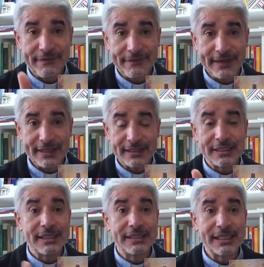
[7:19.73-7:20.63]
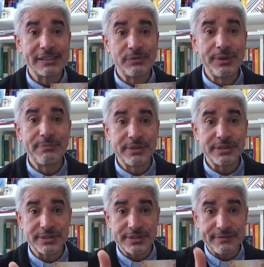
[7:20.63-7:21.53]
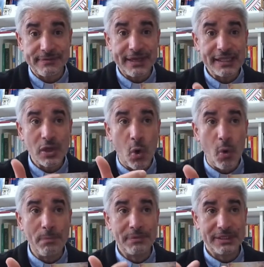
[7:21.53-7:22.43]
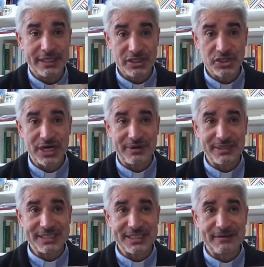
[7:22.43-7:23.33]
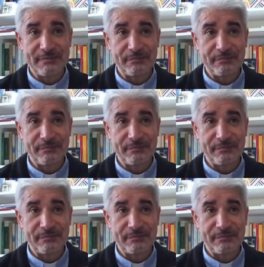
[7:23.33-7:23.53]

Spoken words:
faith, the three virtues, faith, hope, and charity.